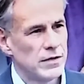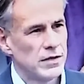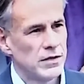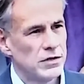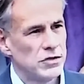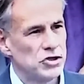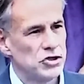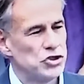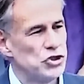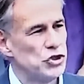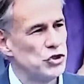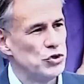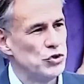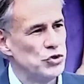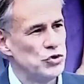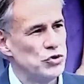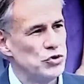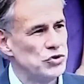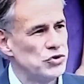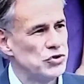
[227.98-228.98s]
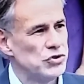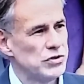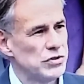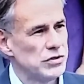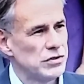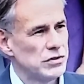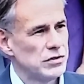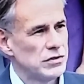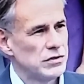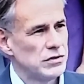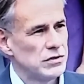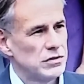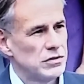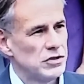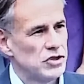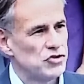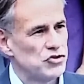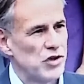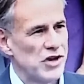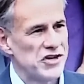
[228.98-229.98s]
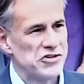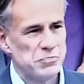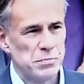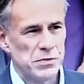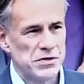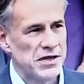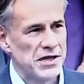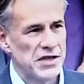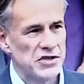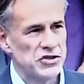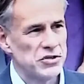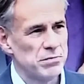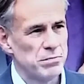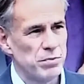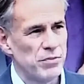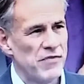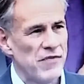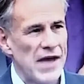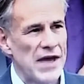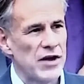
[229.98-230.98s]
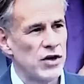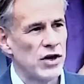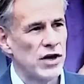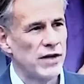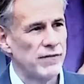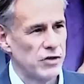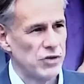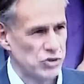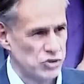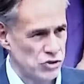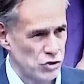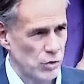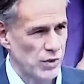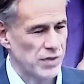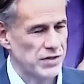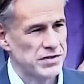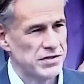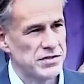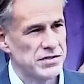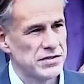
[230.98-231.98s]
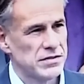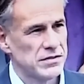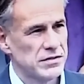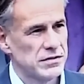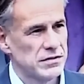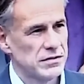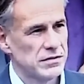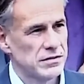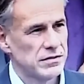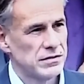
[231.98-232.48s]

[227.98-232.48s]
to choose the transportation provider of their choice.